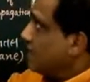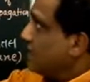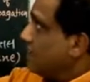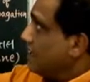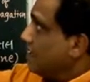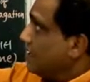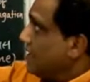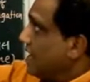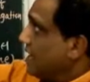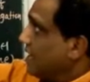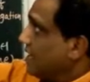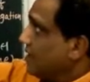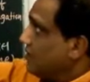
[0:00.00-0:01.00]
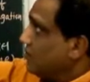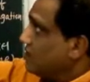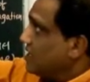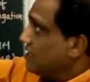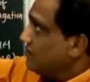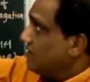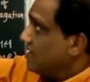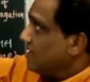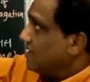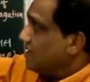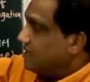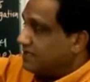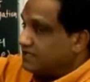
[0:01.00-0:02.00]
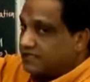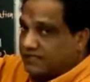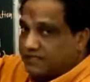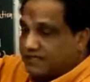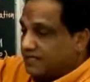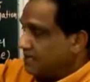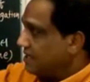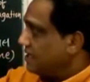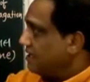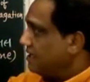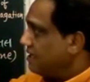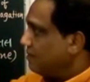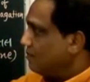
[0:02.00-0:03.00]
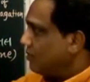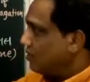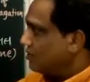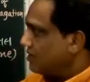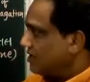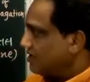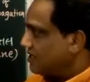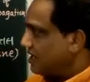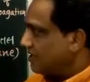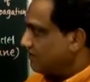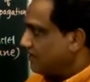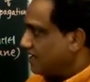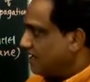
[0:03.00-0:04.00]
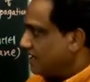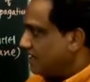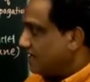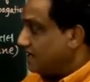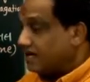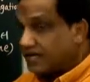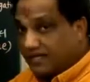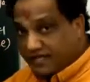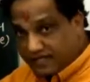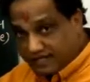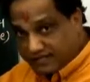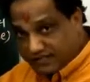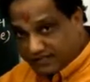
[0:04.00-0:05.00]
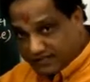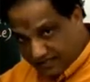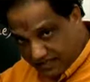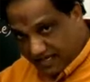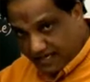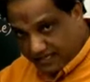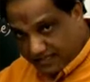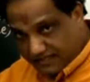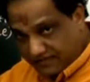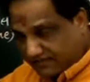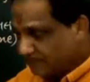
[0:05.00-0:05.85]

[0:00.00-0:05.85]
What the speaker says: Here negative charge will increase, here positive charge will increase. Correct?